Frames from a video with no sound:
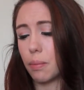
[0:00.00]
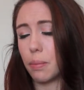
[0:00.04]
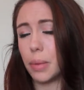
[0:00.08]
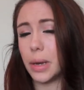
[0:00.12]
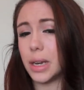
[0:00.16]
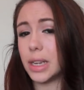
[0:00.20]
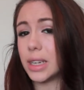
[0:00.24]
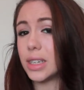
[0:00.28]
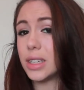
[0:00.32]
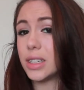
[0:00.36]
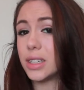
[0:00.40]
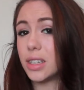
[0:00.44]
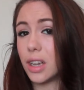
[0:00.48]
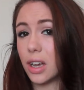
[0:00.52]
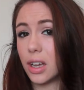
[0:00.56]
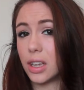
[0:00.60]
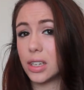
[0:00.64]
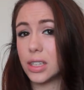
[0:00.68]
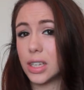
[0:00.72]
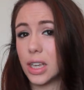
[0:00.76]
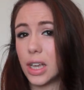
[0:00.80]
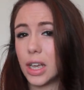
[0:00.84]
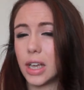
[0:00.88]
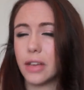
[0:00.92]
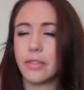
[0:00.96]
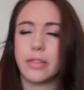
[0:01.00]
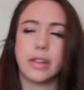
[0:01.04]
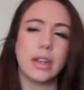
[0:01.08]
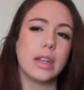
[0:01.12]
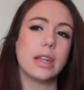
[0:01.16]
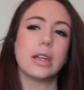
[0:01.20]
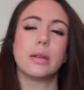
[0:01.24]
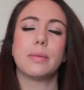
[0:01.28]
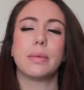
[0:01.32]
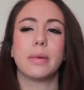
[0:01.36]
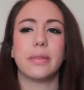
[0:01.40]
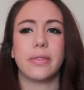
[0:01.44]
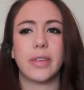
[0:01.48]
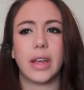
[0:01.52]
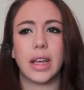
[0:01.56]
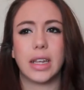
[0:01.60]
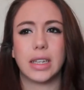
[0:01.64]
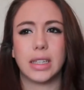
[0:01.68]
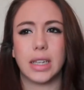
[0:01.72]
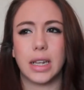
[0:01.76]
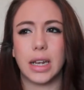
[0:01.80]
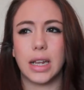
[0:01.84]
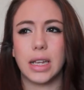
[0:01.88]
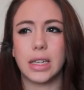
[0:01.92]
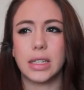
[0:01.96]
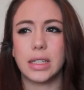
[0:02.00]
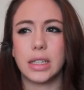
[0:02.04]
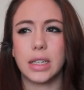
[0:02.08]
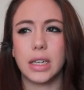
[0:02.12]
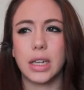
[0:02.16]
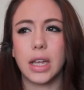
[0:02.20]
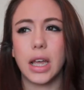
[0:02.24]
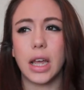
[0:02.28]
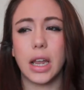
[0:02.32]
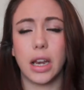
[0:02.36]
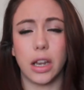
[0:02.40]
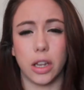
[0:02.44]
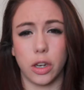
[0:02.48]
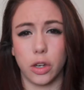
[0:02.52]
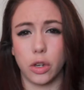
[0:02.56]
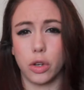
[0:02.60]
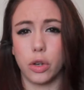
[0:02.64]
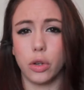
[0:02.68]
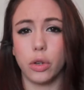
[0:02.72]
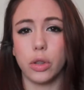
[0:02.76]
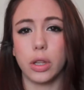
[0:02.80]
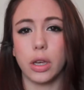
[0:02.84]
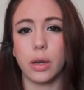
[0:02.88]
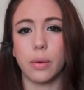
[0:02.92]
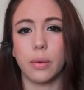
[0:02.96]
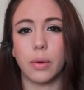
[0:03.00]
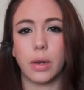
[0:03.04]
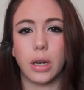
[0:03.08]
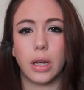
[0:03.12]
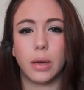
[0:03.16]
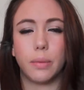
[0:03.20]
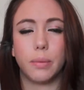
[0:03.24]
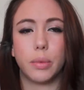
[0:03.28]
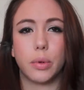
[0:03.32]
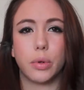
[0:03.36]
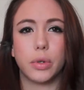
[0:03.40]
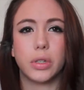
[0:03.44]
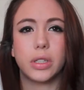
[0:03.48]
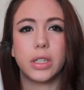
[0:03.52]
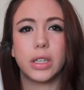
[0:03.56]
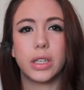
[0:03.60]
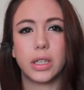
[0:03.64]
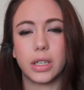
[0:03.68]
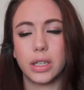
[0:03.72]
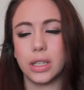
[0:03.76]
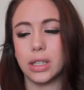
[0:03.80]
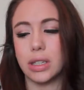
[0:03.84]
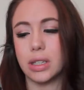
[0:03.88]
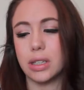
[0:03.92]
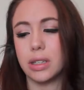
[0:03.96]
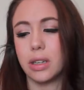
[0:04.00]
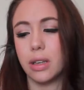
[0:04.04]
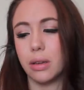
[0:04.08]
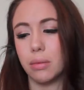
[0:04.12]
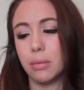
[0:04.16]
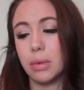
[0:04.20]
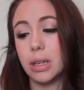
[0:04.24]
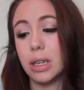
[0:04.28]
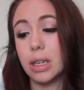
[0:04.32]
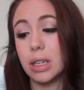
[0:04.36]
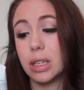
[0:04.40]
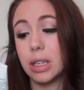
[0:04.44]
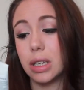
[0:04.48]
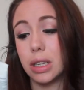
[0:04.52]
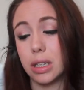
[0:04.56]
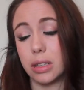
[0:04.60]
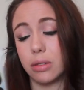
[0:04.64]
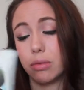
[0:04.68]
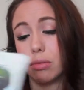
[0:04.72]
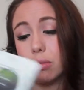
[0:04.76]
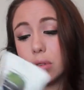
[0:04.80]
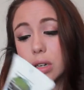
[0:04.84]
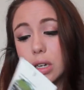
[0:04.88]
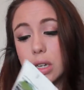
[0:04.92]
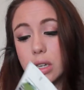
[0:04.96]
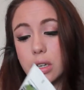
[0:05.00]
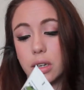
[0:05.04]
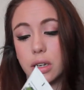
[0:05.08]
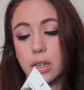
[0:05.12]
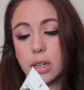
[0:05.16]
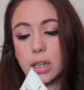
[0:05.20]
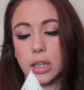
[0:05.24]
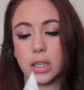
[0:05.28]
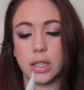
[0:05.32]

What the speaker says: But it does have a little bit of SLS in it, and I knew that when I bought it because, I mean, it's really good.